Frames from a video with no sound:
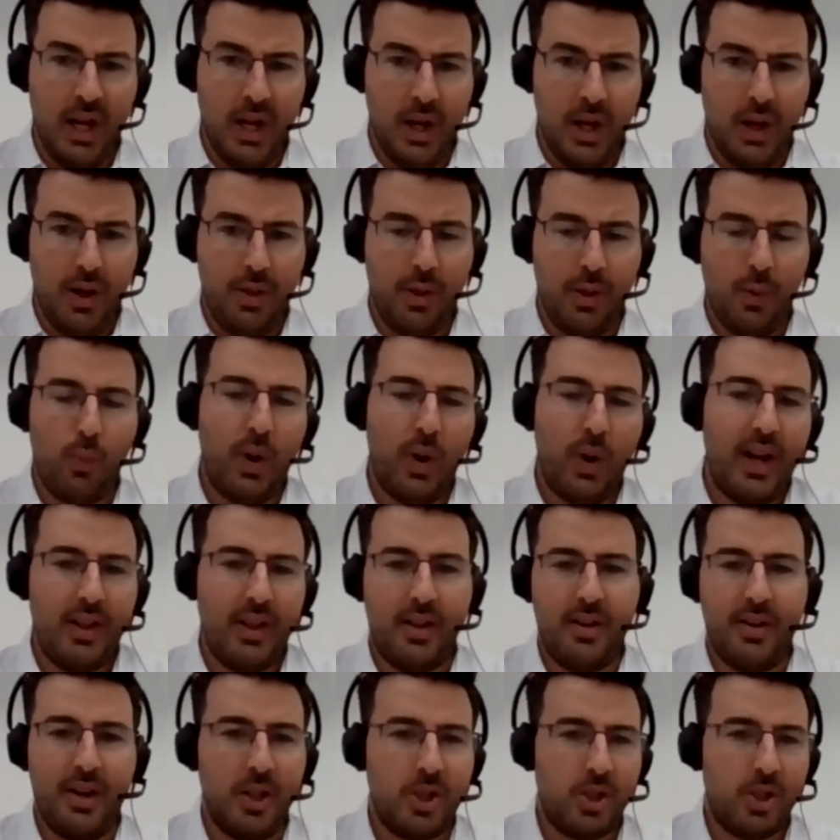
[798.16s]
the way the
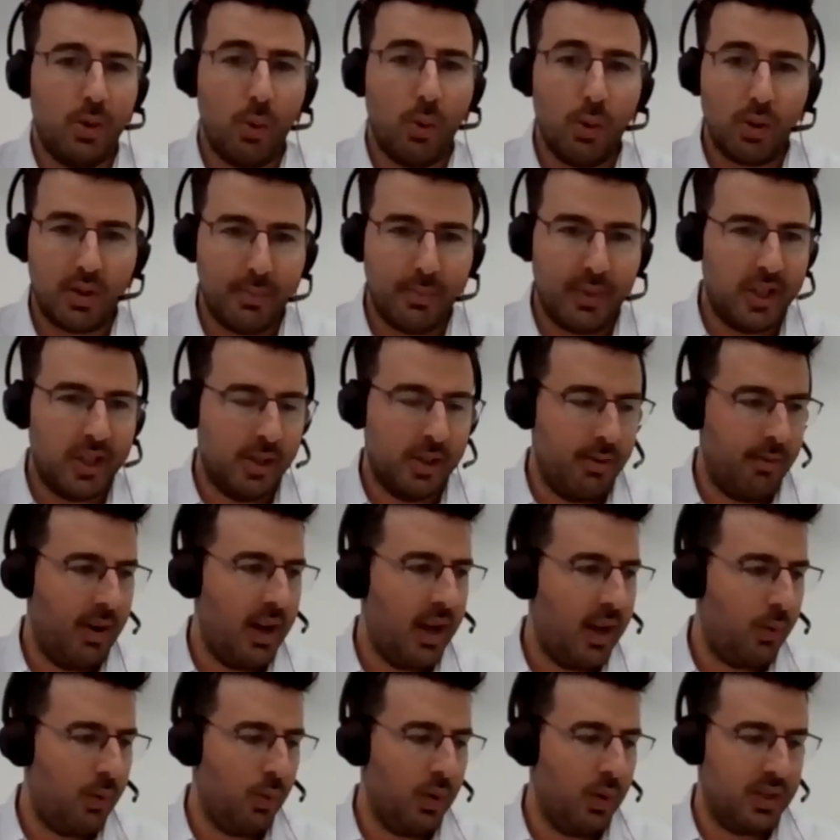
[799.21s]
initial automation
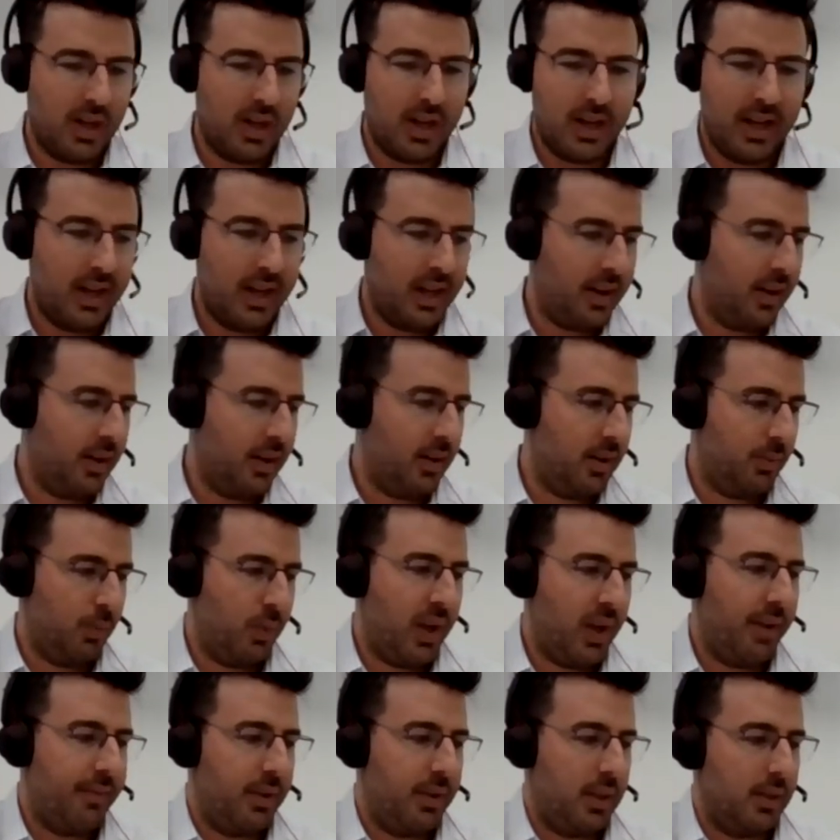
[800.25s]
ran was,
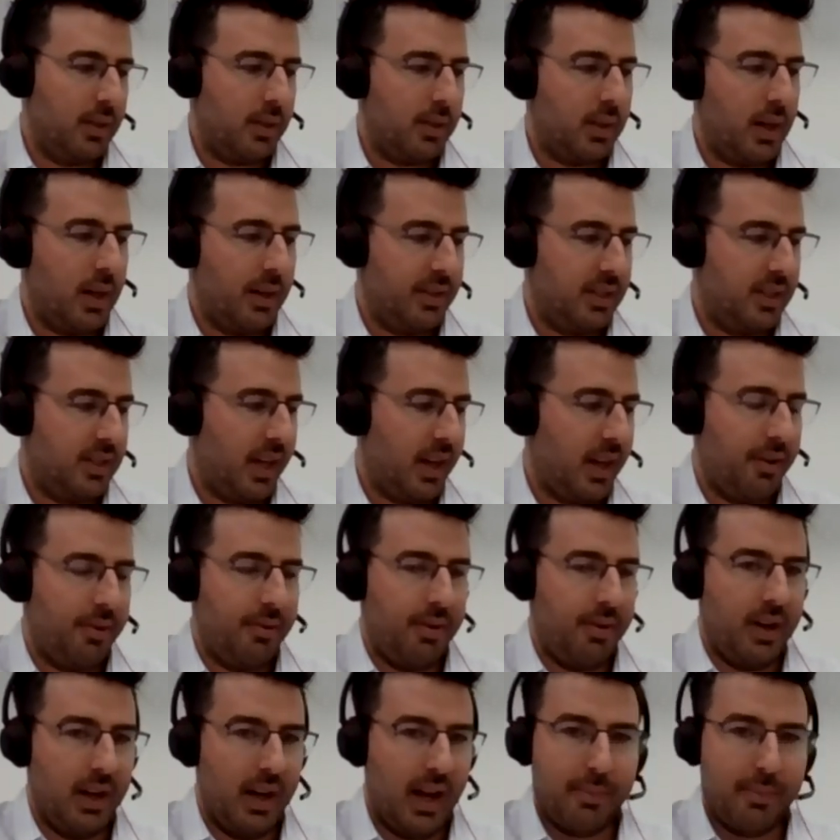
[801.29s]
we have a kind of
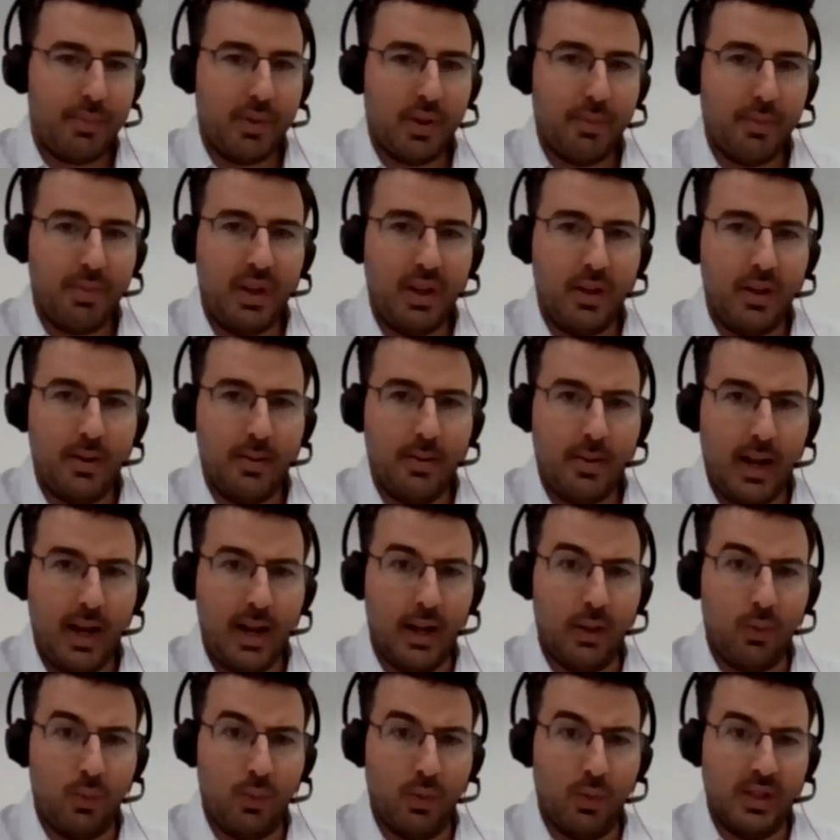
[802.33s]
secondary laptop here, and
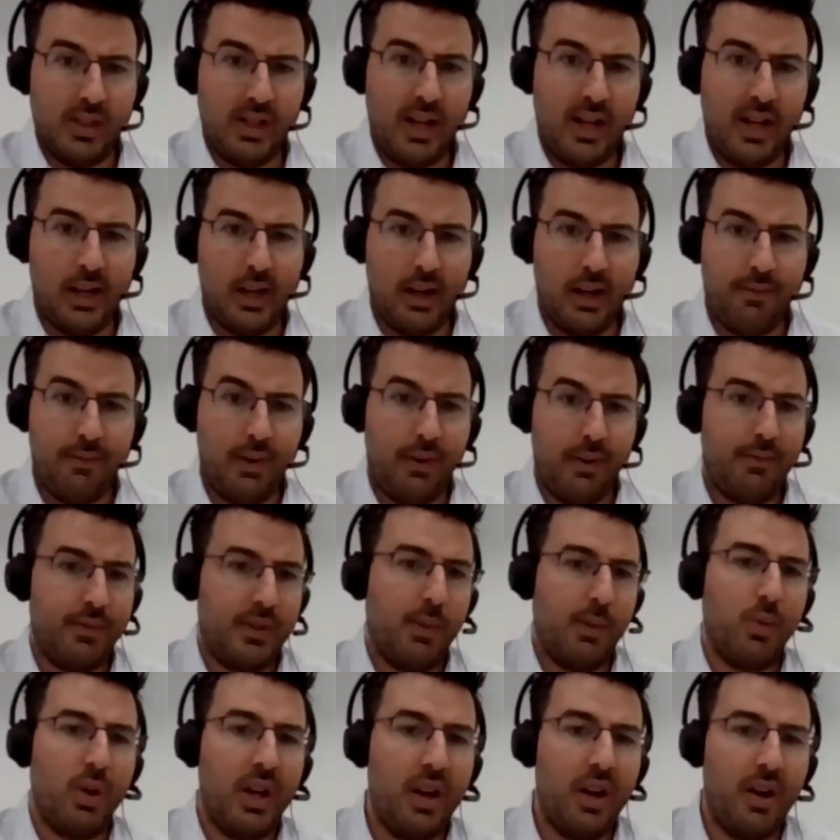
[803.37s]
it was there. And if
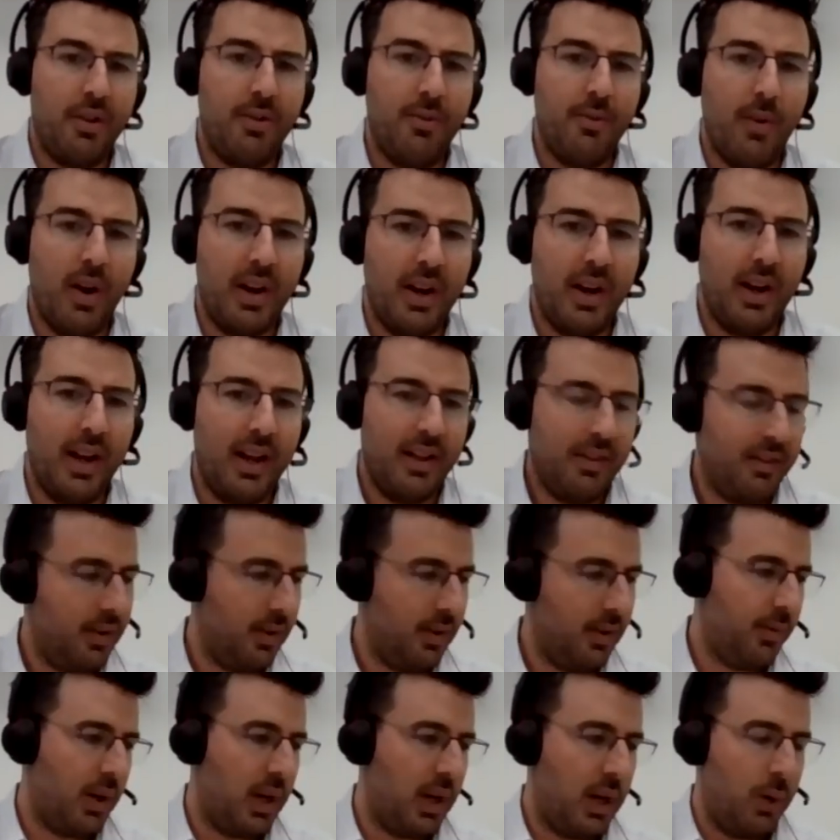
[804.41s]
someone needed to run a letter,
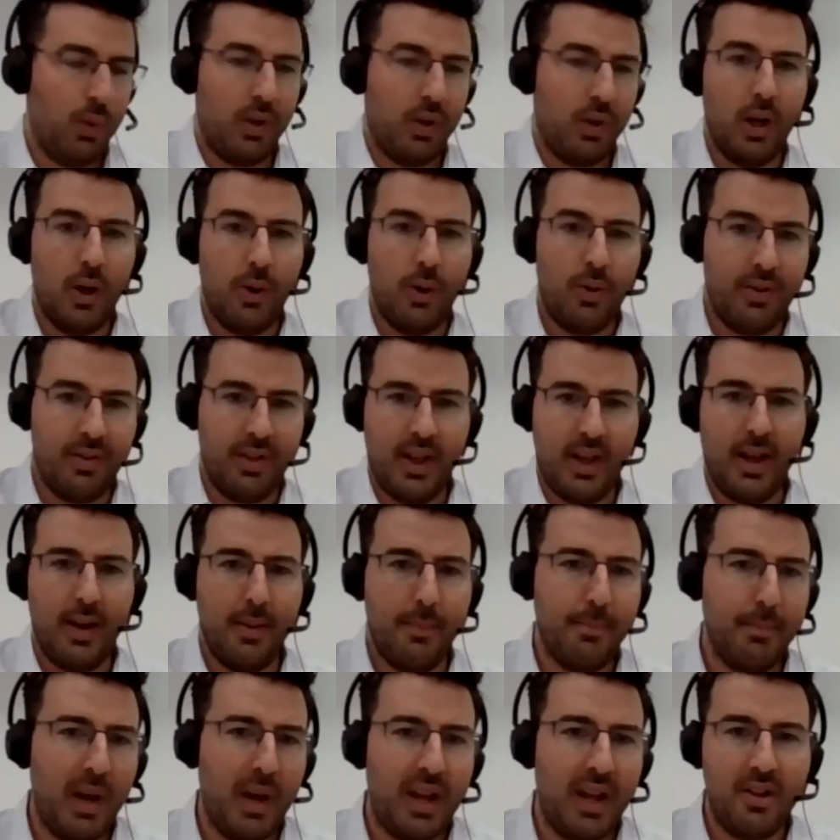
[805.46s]
I would go on there
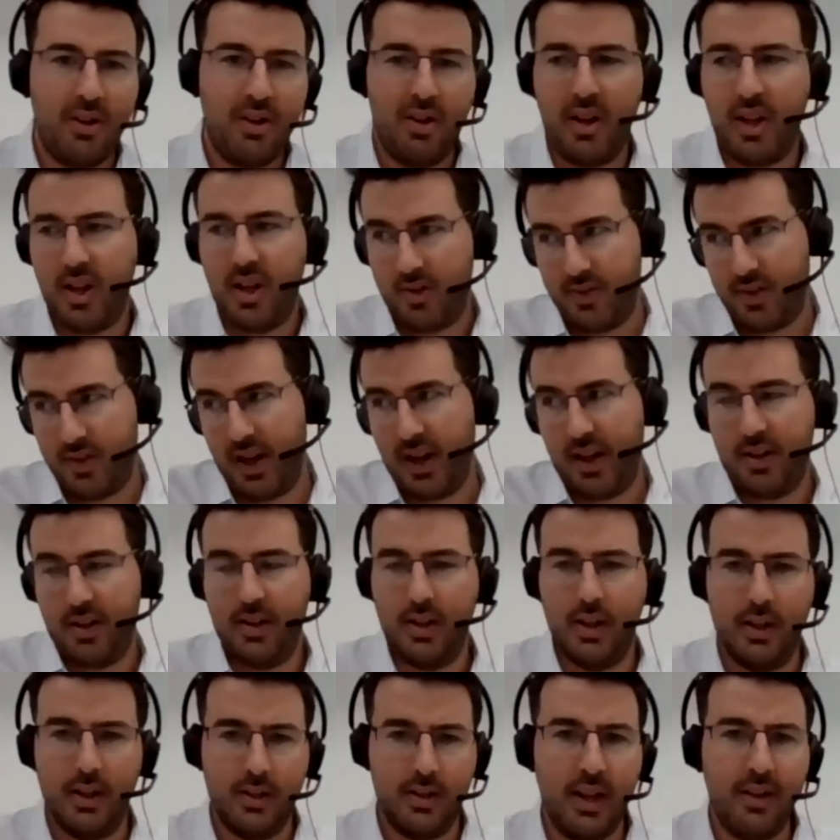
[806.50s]
manually, take
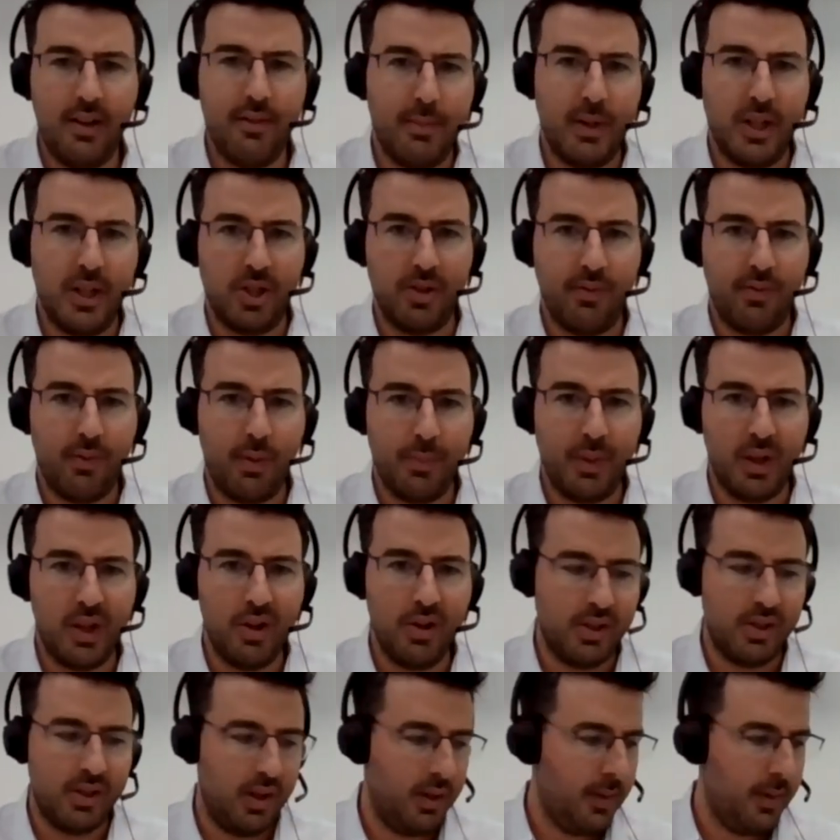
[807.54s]
the information from the
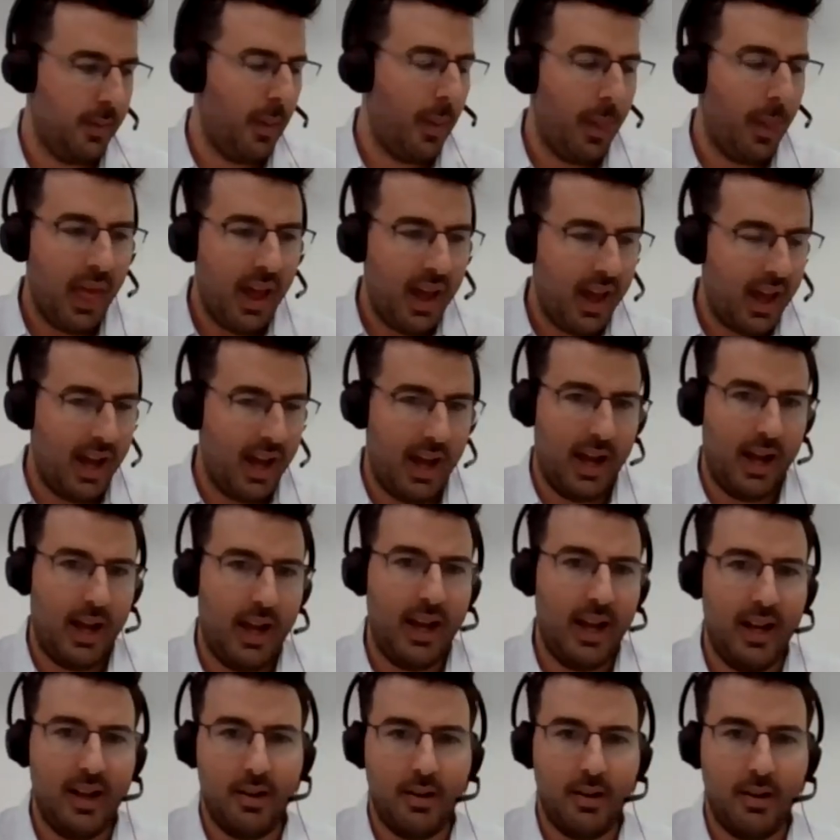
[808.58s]
user,
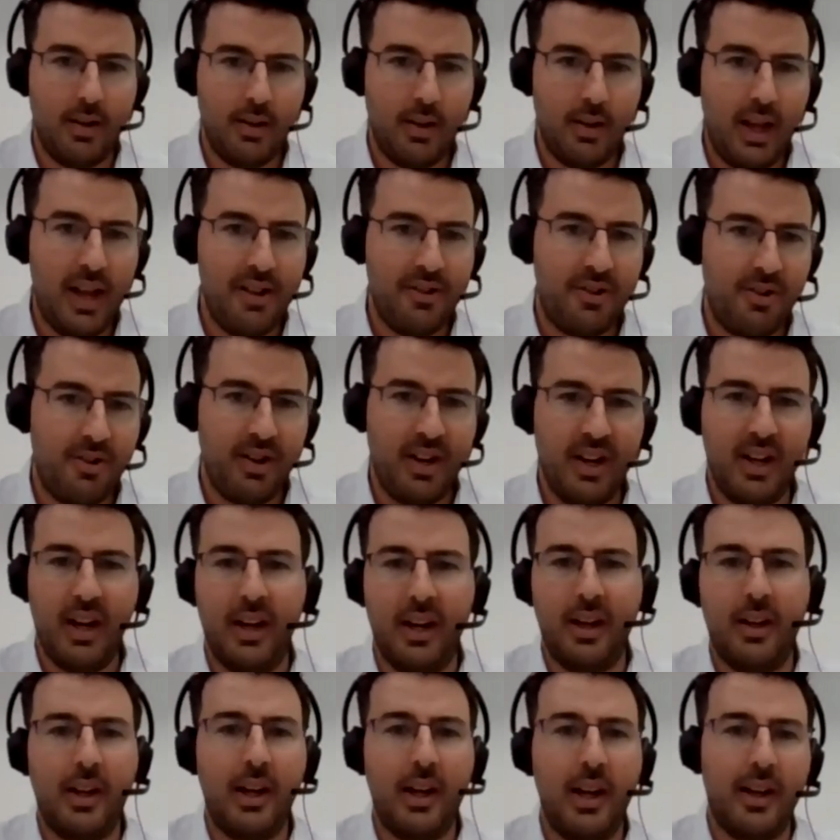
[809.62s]
and enter it in
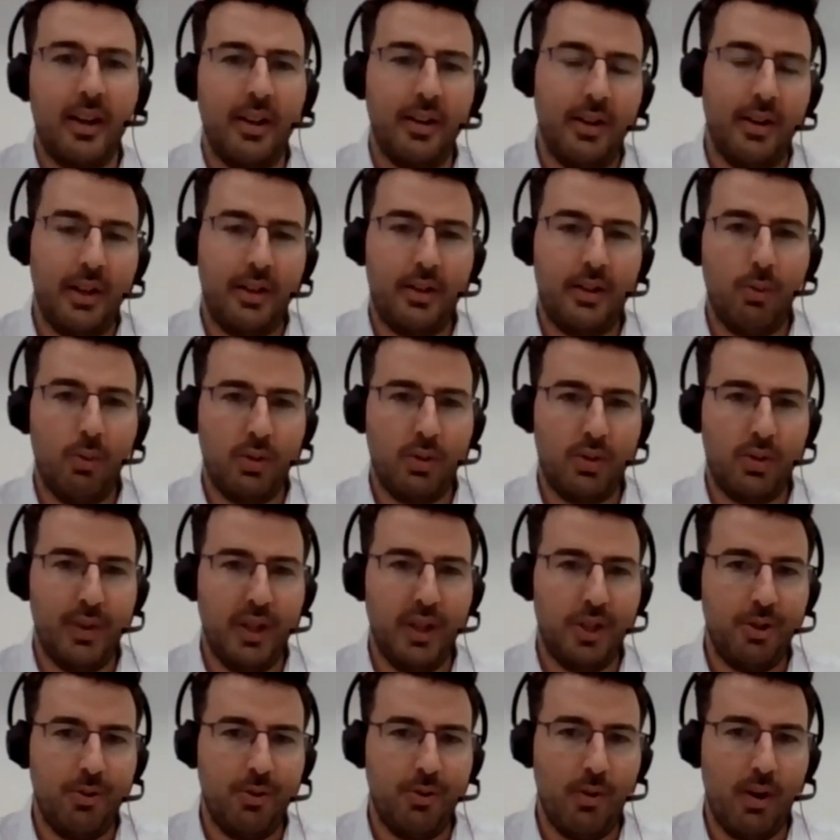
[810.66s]
and click and let the
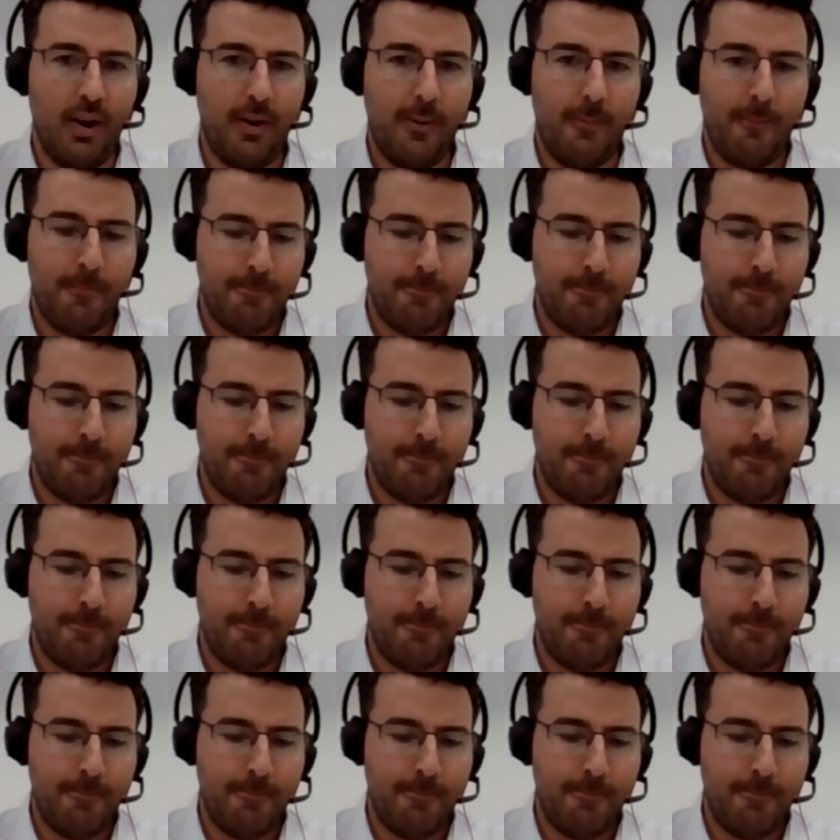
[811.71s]
automation run.